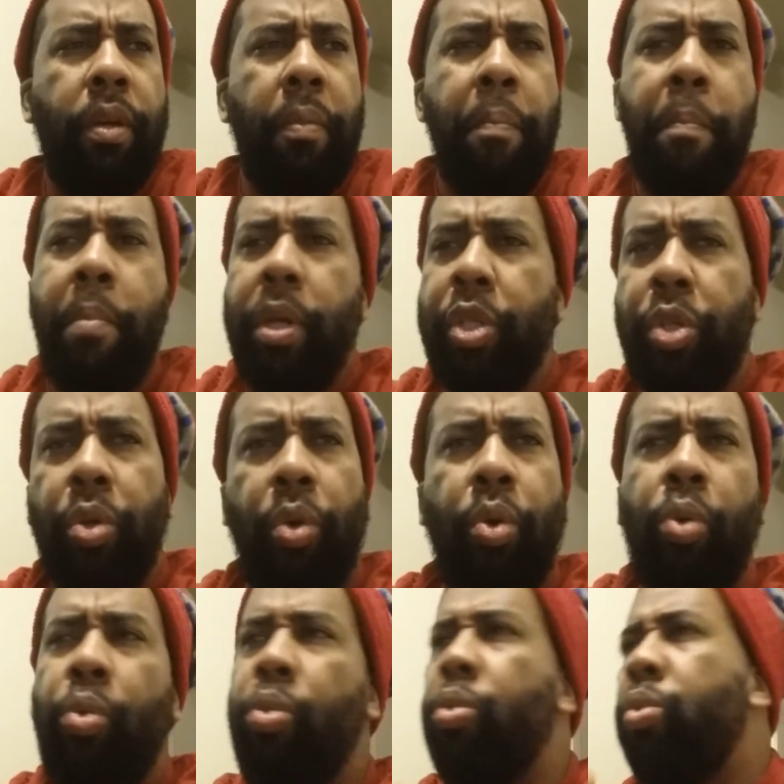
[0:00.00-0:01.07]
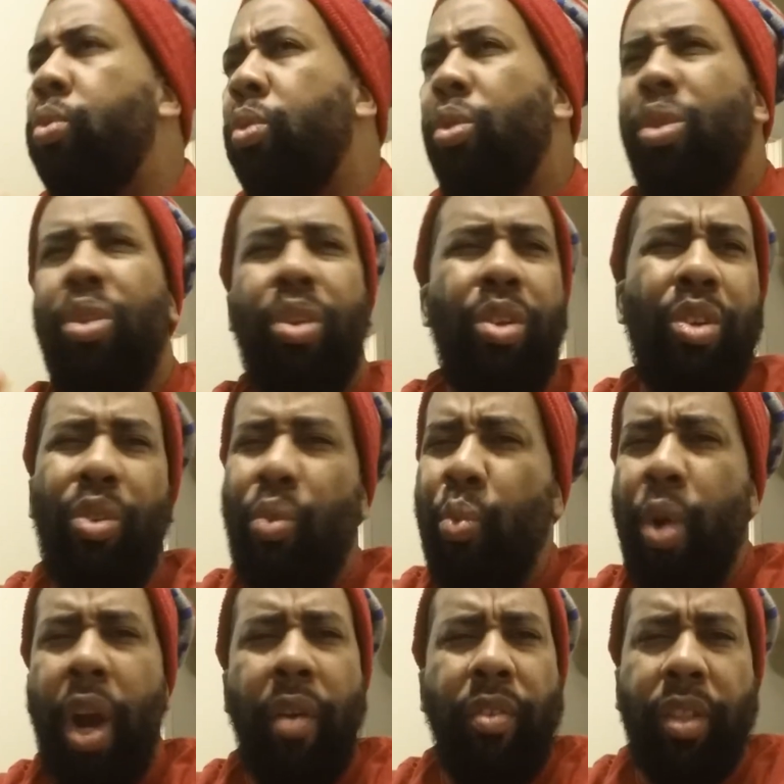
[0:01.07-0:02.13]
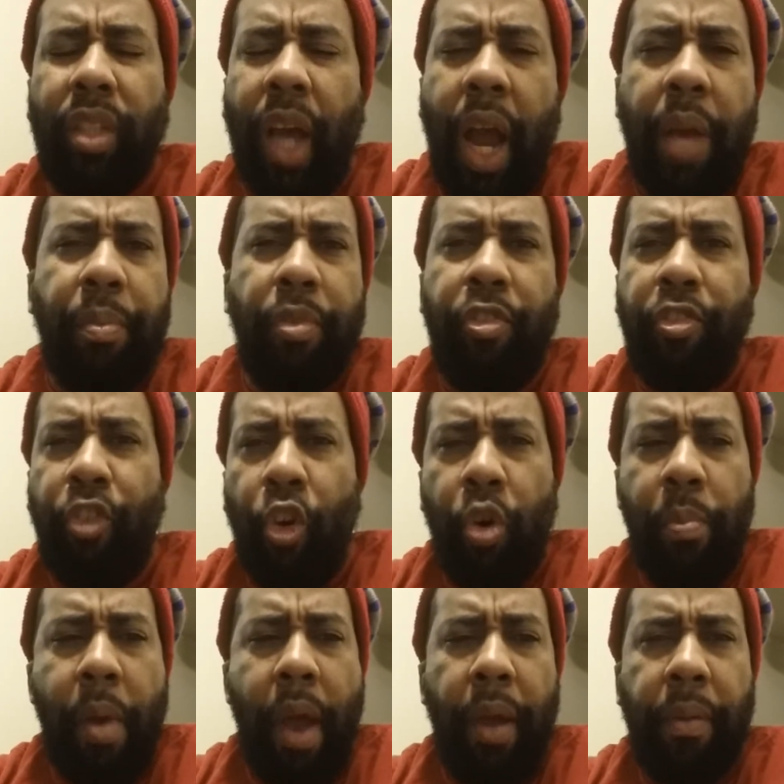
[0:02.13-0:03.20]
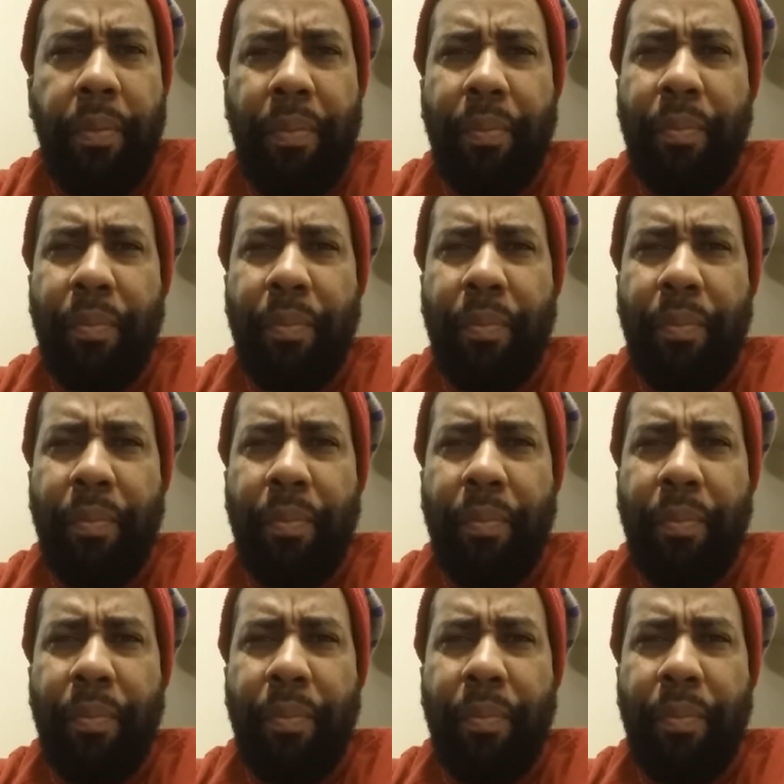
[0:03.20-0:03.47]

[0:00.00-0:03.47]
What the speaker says: mystical, whatever type of format.